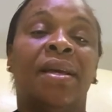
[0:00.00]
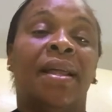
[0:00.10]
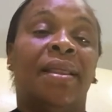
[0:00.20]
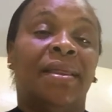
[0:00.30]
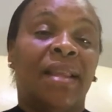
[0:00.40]

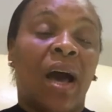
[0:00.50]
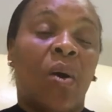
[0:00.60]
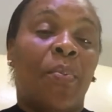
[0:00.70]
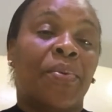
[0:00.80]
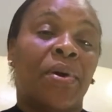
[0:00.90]
Now
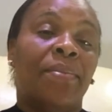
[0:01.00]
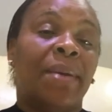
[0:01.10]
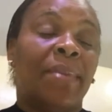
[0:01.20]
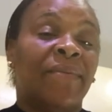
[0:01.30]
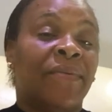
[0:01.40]

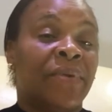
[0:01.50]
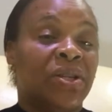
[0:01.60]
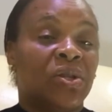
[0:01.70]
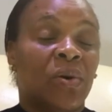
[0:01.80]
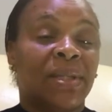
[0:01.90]
problem have
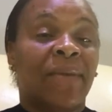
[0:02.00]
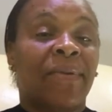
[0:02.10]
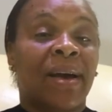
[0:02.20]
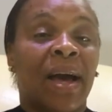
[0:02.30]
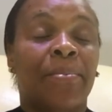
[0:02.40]
results
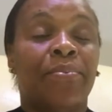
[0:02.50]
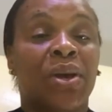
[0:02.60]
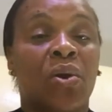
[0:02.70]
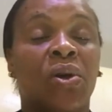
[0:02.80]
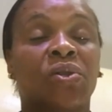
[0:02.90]
have come
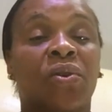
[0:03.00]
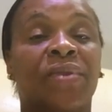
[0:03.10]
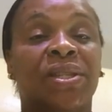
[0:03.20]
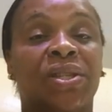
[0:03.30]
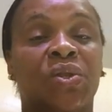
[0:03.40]
because of
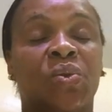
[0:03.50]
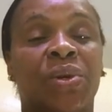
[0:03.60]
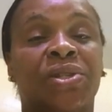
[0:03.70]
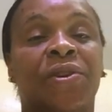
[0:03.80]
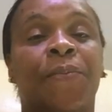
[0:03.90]
the
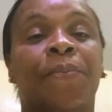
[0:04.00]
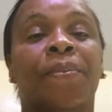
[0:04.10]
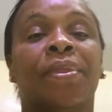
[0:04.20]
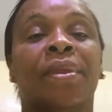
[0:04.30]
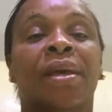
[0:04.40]
situation.
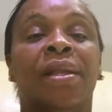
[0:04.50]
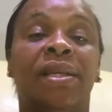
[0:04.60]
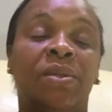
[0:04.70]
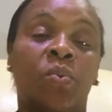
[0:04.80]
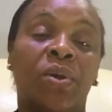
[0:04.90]

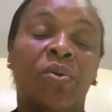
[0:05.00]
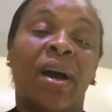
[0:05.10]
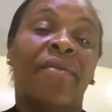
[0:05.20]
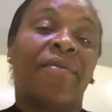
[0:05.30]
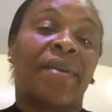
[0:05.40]
This widow
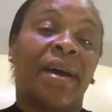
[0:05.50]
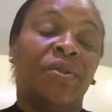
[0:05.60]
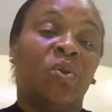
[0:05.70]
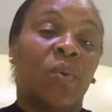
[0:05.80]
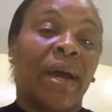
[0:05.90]
have run
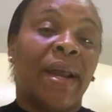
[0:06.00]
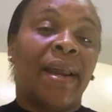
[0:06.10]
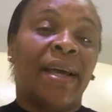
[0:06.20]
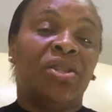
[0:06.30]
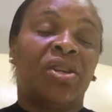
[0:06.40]
to
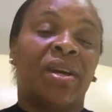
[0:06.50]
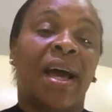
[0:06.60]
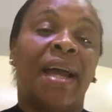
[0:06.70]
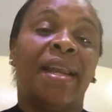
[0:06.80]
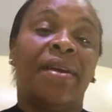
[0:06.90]
Elisha,
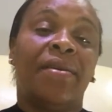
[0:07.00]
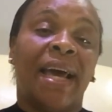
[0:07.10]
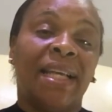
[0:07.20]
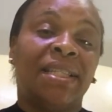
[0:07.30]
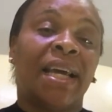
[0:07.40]
and
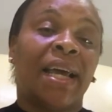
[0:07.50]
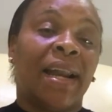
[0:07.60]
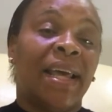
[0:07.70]
Elisha